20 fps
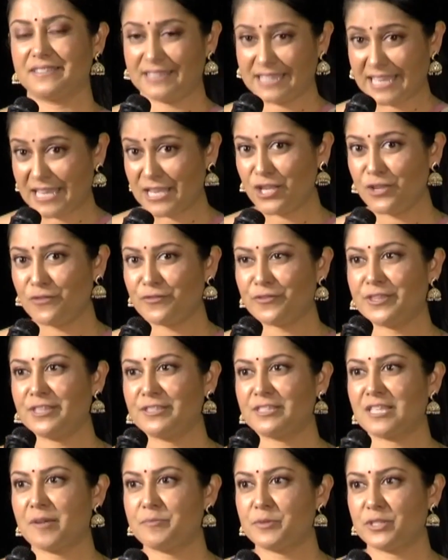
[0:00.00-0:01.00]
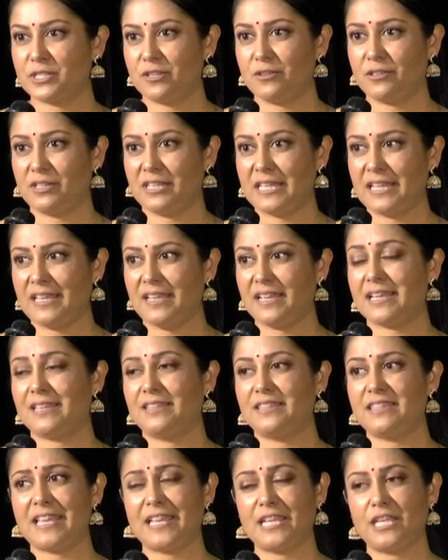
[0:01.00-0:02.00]
Thank you for this opportunity,
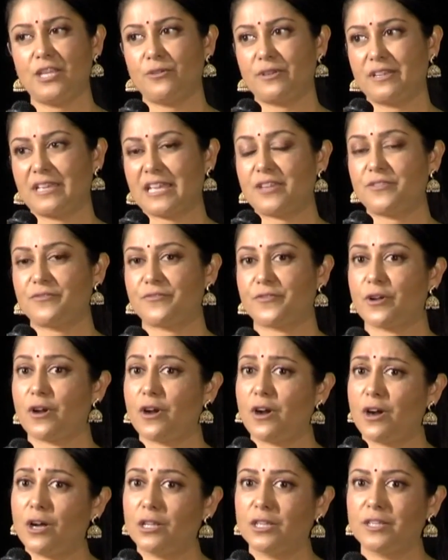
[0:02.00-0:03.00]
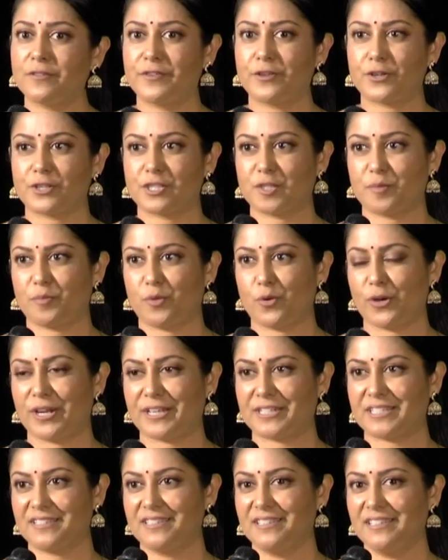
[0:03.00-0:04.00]
and thank you again for all of your
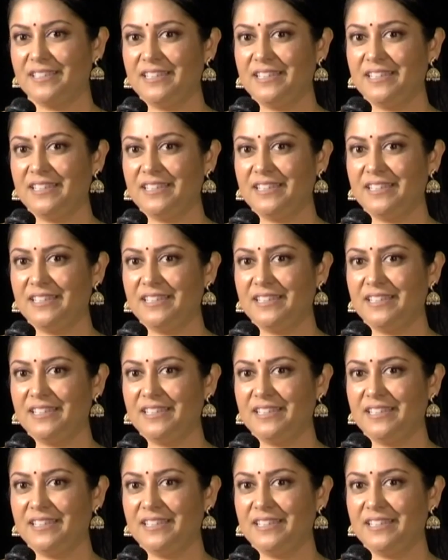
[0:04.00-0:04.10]
support.